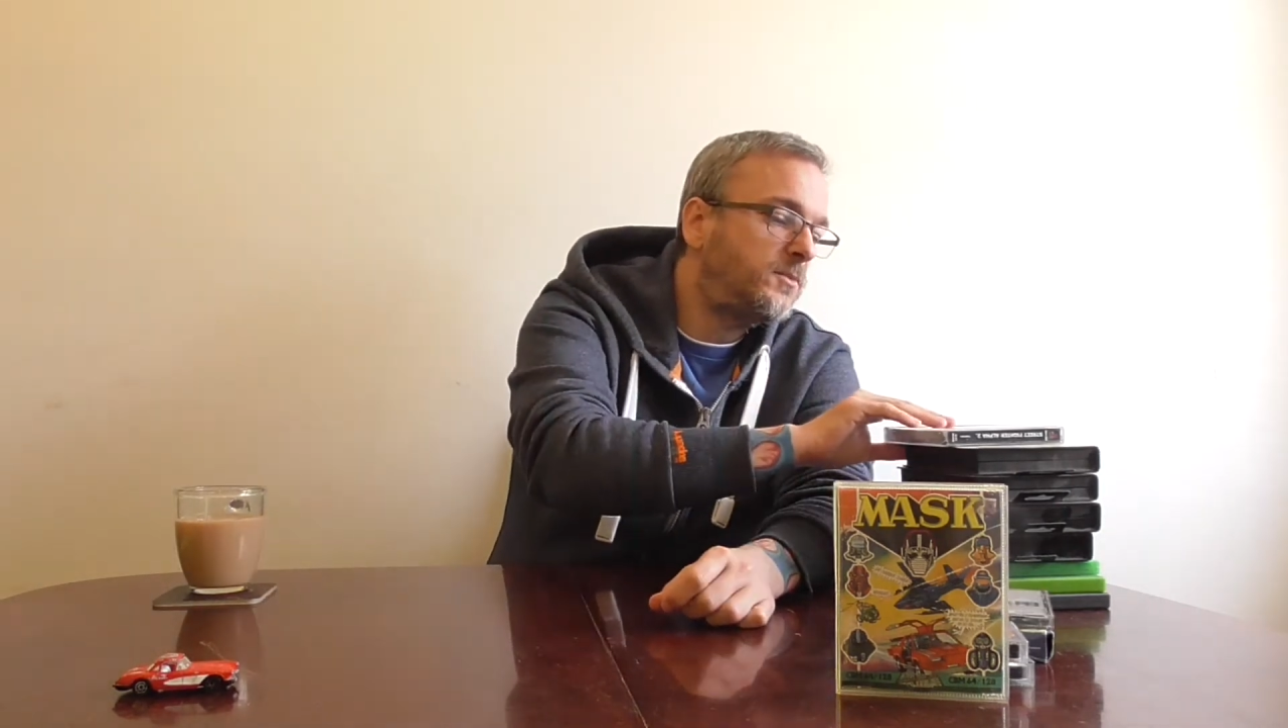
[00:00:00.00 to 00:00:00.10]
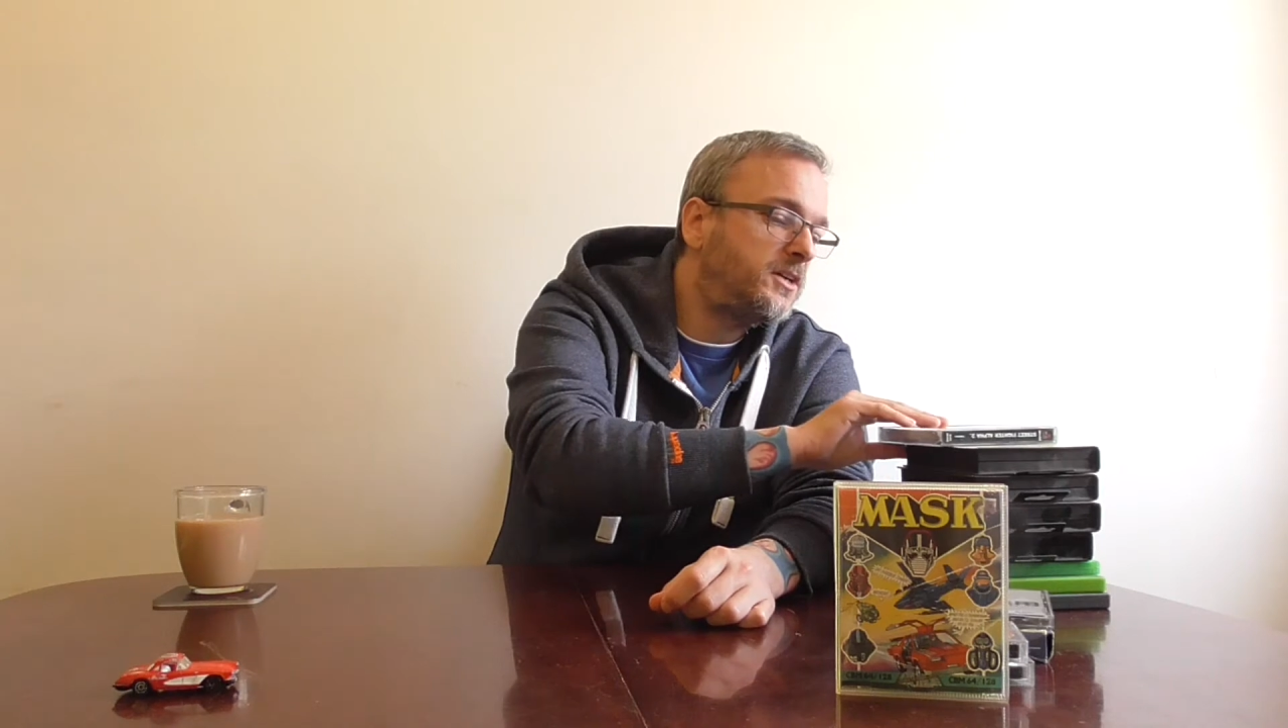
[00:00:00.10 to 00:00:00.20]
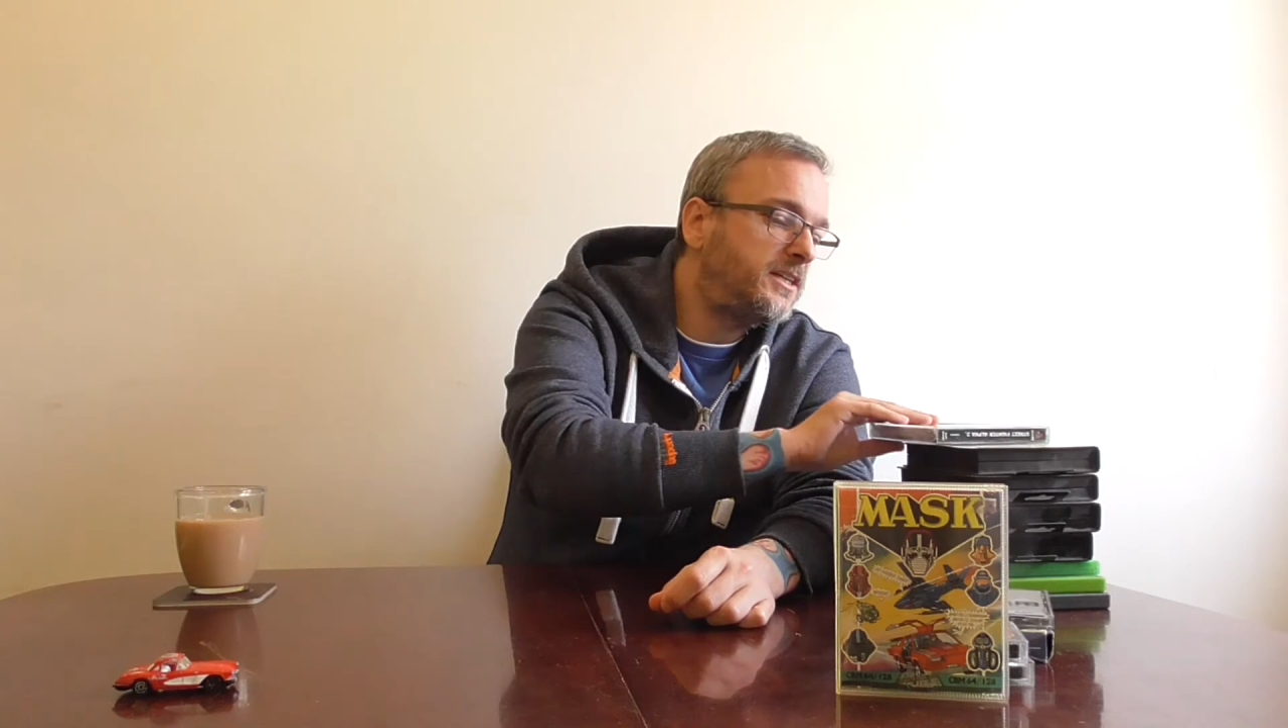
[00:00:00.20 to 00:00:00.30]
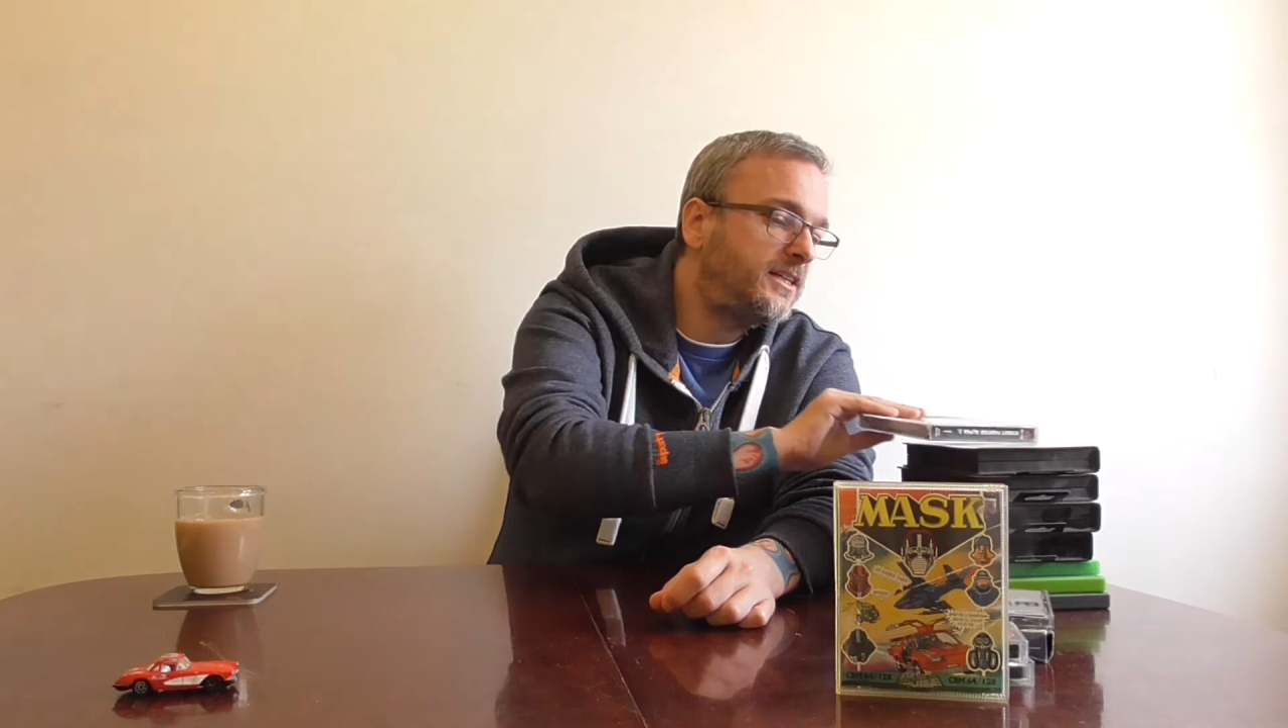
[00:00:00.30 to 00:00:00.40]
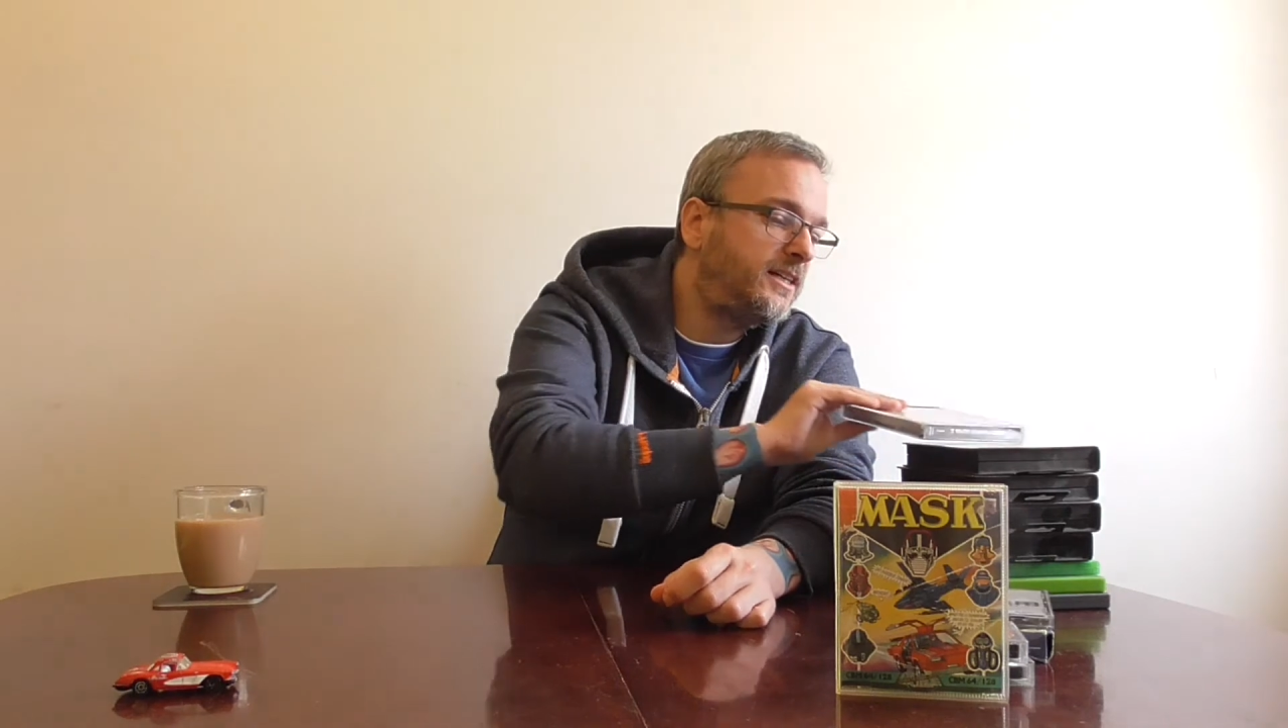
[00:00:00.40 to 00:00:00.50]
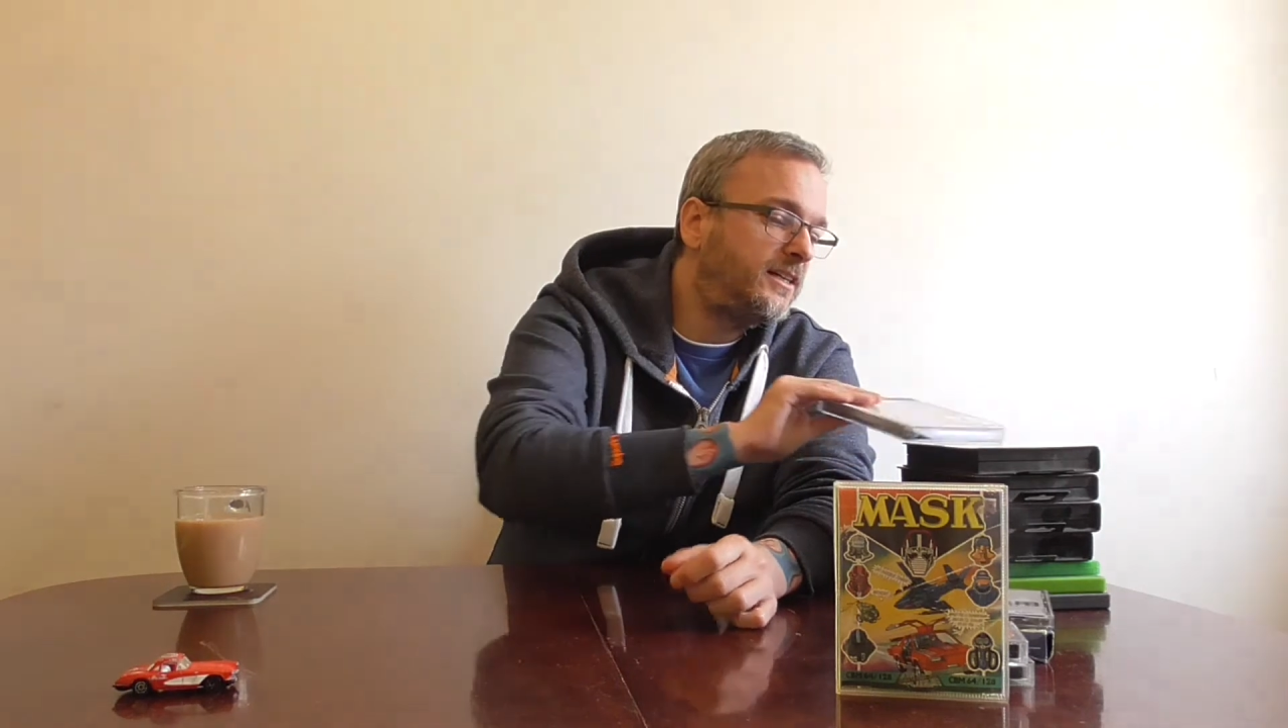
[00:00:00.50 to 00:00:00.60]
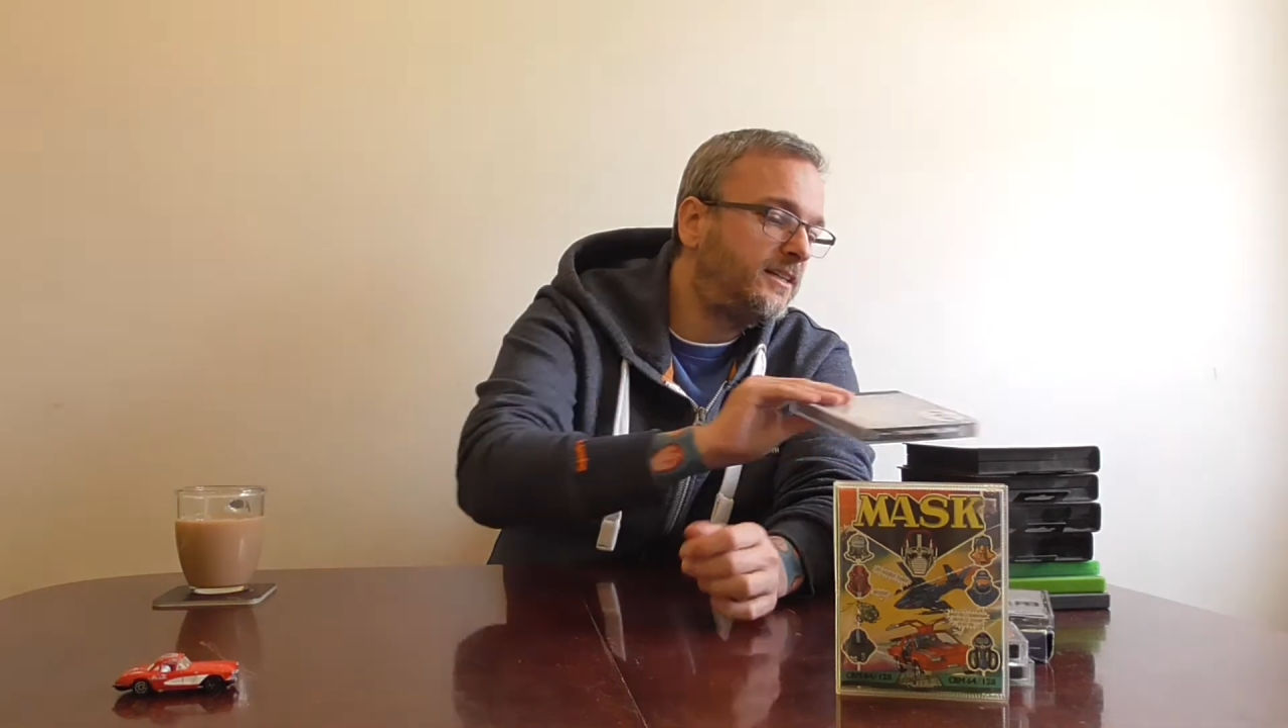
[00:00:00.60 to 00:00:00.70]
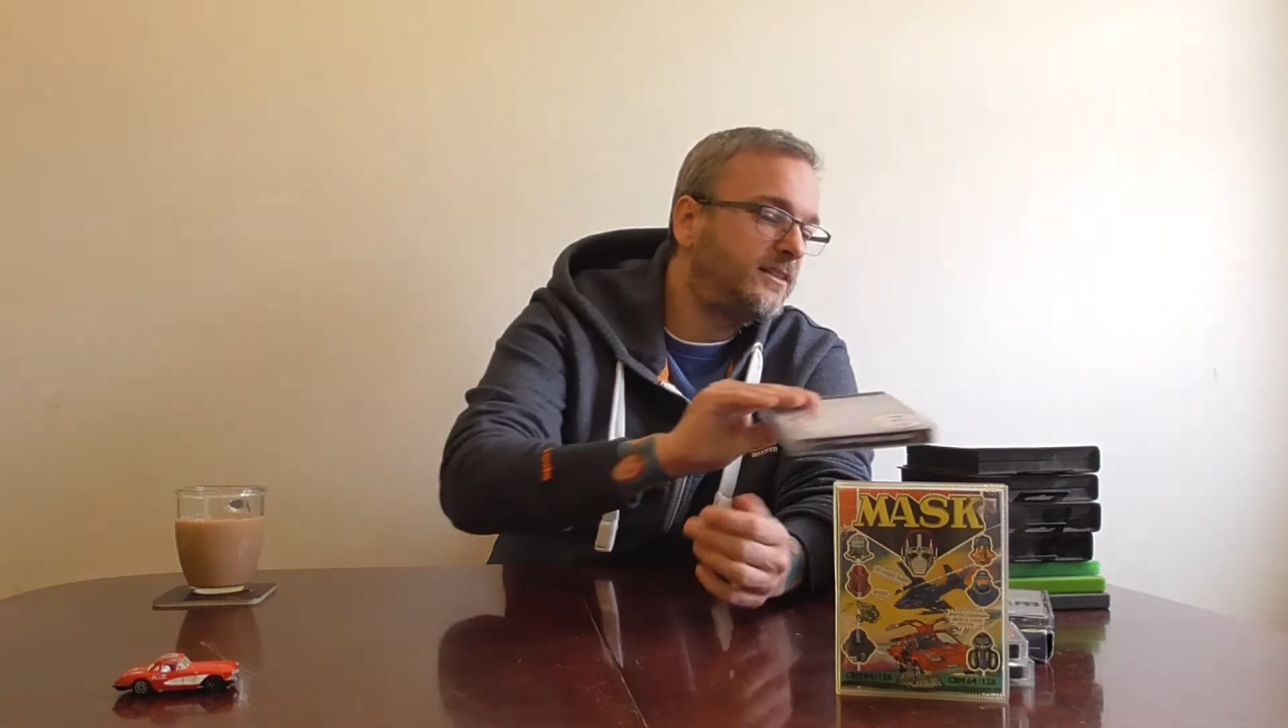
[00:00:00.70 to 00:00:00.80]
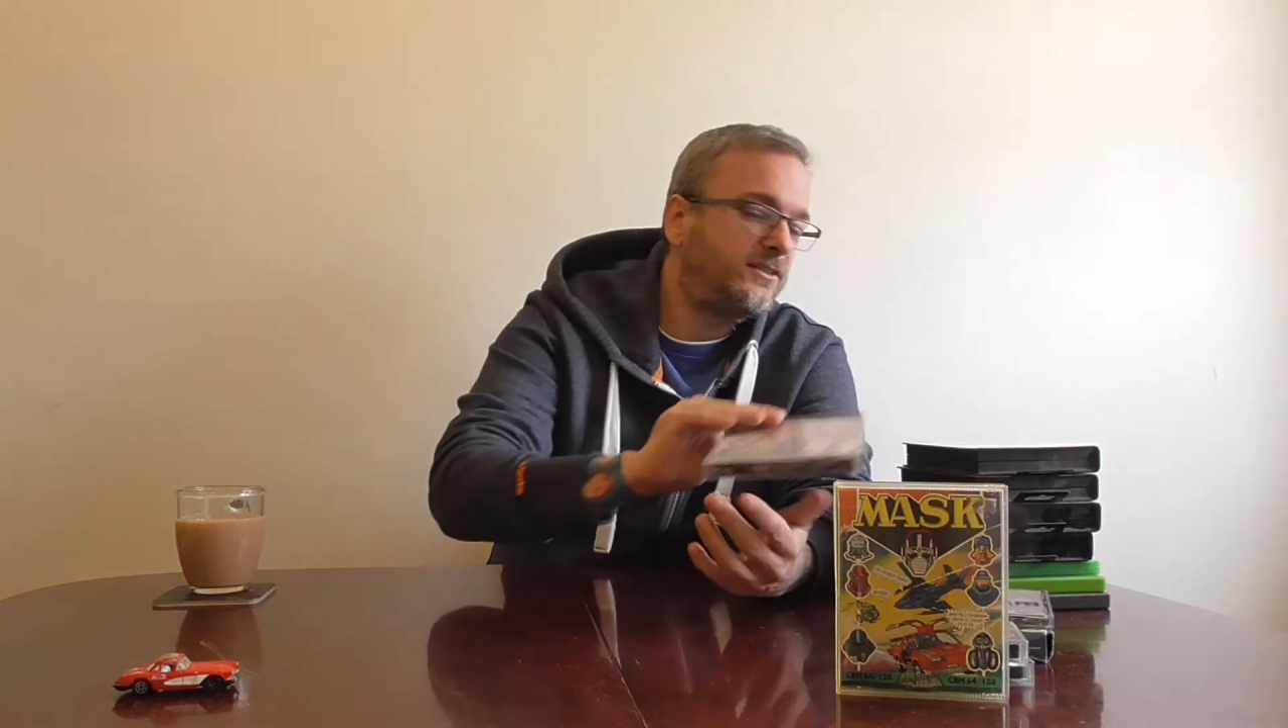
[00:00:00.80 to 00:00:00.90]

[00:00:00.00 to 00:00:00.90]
my